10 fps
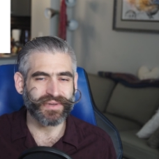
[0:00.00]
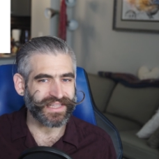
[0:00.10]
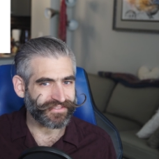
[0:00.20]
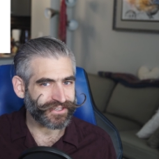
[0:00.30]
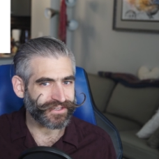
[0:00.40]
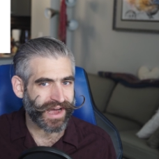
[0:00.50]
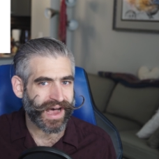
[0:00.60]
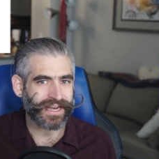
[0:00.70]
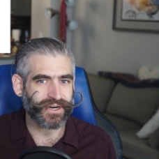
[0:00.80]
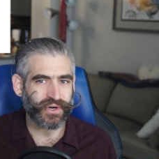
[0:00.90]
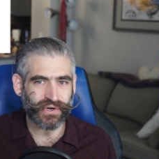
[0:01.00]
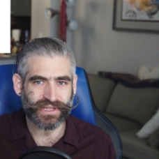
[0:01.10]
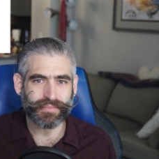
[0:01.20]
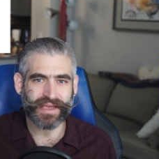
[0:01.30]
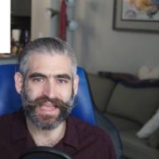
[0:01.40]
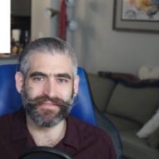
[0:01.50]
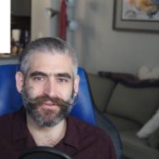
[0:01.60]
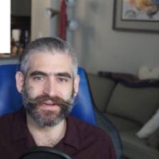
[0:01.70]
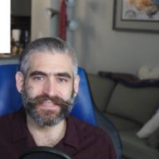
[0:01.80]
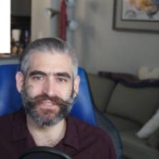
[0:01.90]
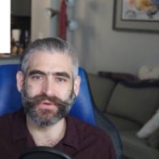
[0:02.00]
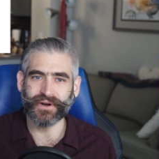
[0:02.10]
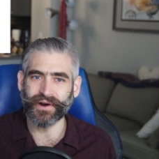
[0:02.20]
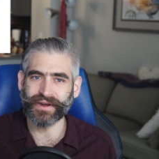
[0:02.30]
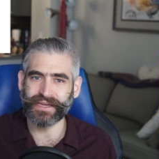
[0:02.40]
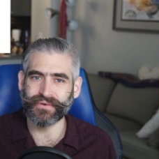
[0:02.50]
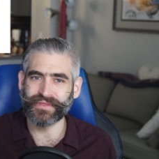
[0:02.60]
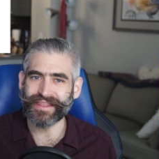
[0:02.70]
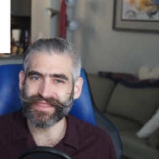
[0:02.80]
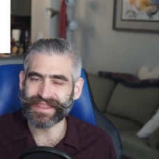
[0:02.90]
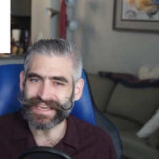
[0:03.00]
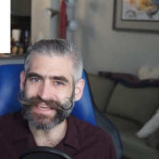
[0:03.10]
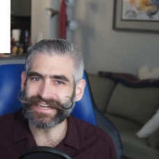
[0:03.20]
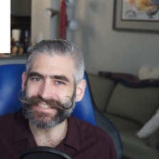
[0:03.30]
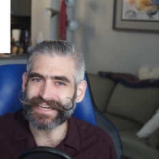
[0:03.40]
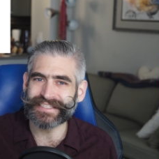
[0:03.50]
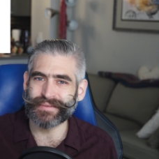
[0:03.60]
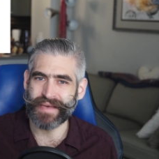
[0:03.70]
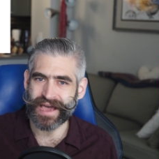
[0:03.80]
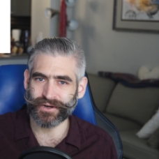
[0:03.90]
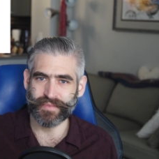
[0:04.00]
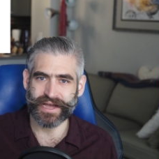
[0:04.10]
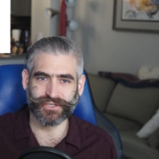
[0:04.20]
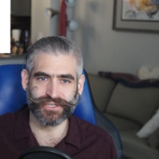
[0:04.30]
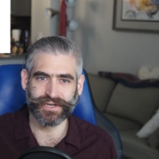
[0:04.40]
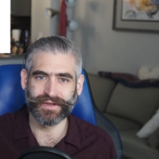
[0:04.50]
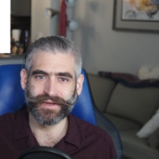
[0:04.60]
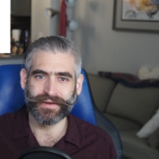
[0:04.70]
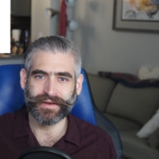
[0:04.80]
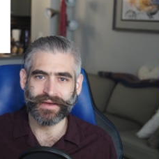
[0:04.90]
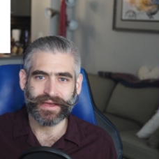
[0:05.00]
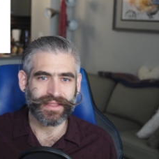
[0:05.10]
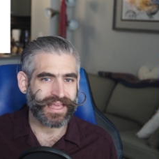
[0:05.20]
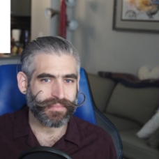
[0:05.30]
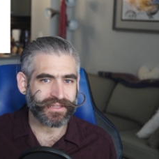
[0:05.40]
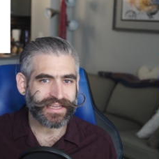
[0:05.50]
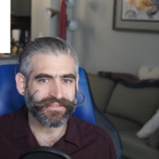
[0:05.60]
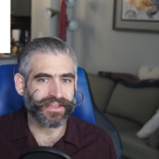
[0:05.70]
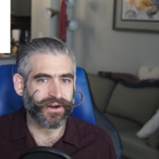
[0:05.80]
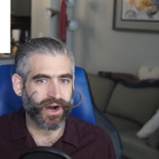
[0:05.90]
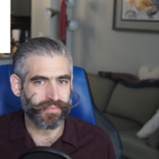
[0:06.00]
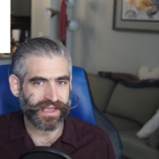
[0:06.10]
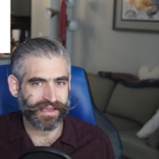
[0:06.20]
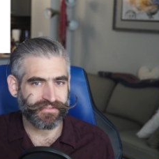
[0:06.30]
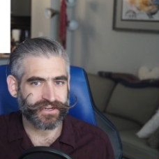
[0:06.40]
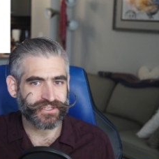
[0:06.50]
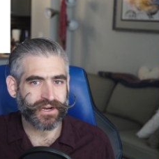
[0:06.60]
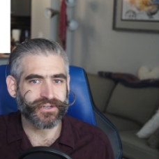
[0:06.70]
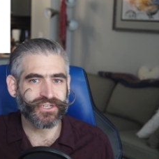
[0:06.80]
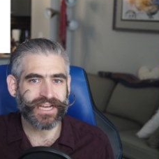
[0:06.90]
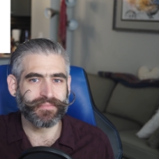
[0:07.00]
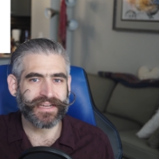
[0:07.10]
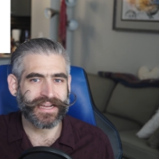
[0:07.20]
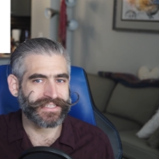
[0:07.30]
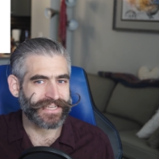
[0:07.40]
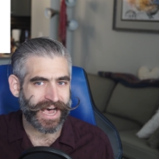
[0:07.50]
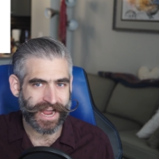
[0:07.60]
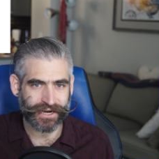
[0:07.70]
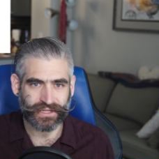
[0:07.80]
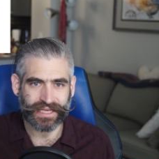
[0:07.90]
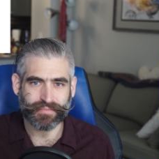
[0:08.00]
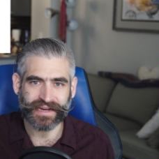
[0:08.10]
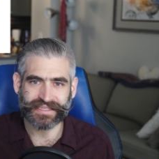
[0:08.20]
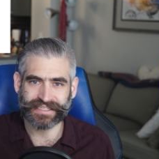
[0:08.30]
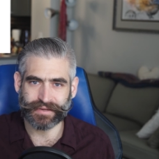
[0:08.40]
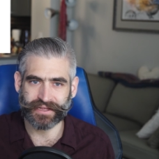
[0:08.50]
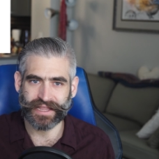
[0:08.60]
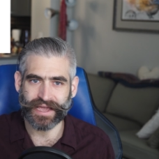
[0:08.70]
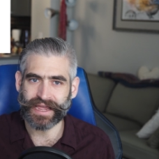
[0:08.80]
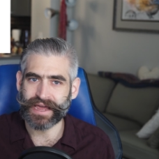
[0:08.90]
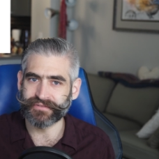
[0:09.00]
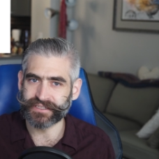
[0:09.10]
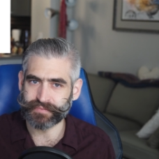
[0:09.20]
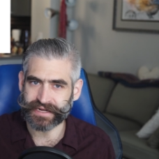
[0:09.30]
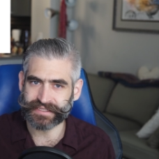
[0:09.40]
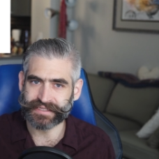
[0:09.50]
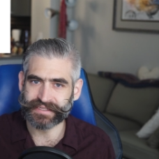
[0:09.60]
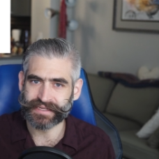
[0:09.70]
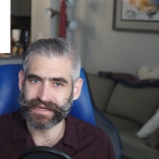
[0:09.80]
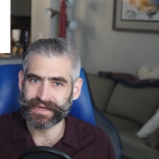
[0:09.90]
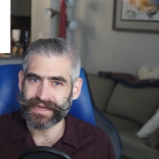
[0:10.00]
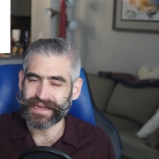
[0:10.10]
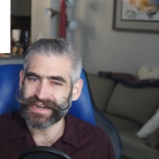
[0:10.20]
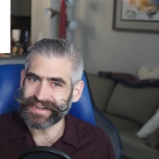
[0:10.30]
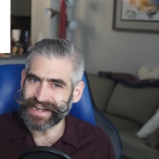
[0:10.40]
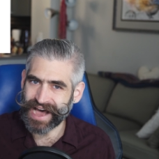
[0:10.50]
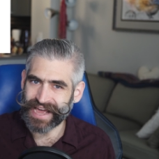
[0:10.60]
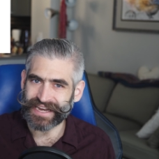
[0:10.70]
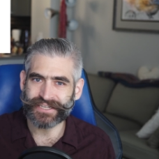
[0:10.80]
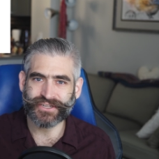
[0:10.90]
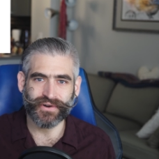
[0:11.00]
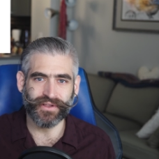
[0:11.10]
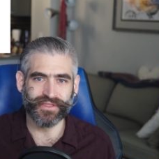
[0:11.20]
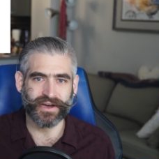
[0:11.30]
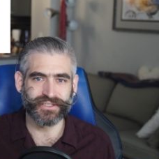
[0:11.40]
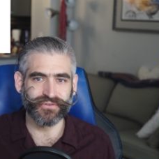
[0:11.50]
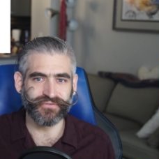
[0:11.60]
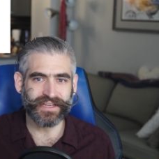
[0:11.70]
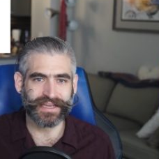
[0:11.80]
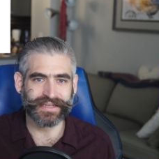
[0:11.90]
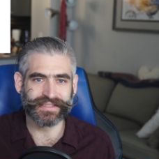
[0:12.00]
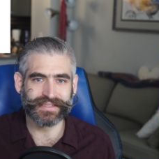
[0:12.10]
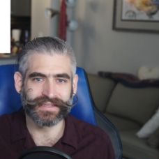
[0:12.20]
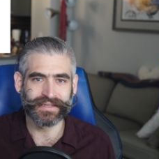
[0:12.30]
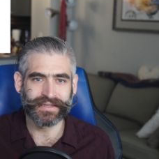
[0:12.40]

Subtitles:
Believe it or not, early behaviorists would argue that thinking doesn't matter much. They believe that our behaviors are shaped entirely by stimuli and responses, not internal thoughts or feelings.